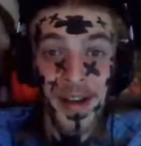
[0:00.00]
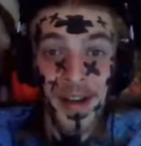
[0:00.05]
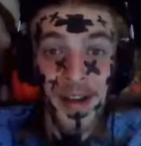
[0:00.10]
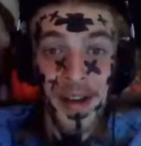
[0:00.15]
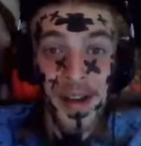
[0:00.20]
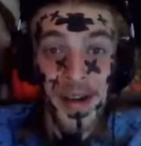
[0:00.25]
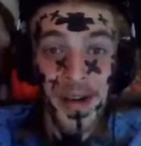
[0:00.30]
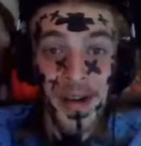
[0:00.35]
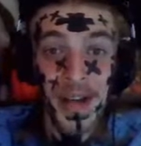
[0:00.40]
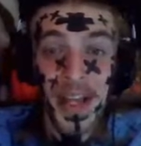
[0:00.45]

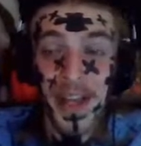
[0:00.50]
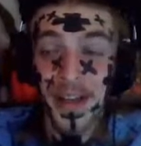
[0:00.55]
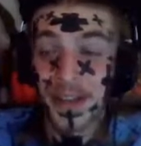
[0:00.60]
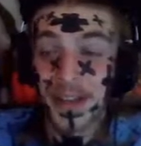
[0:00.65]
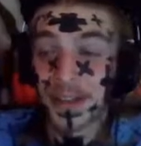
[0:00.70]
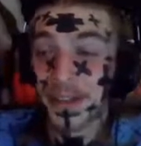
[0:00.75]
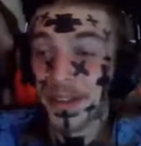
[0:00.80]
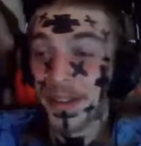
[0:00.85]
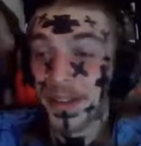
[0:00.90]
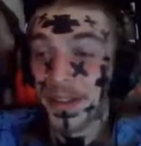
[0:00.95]
oh
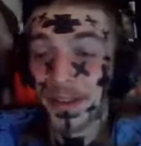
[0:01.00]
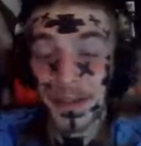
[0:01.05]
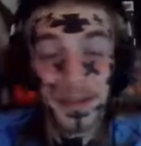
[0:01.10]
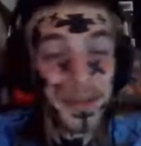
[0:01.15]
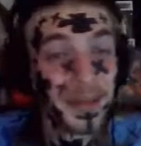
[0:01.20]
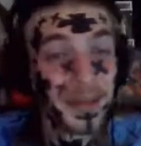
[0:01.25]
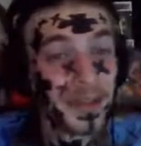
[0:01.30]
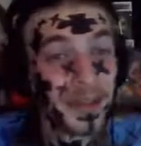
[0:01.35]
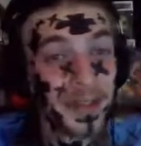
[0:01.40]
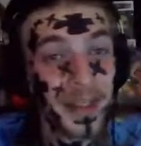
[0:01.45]
hell no.
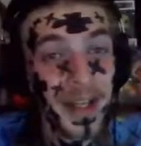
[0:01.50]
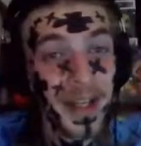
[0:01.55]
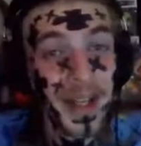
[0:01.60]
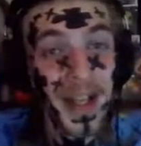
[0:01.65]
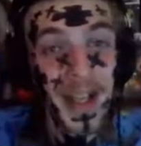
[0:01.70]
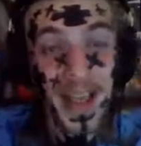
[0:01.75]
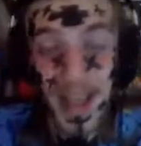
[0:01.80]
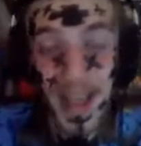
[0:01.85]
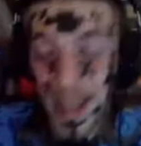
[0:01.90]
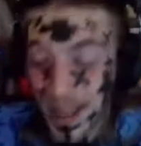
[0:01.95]

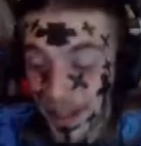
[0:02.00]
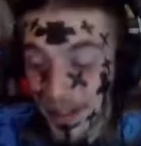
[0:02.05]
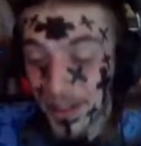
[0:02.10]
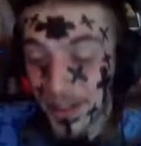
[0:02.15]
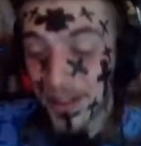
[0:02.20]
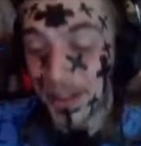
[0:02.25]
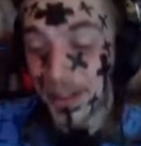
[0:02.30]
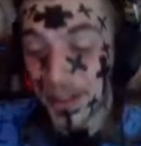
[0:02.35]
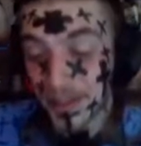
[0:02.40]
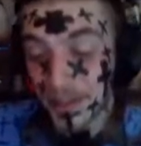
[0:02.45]

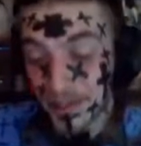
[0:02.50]
Hell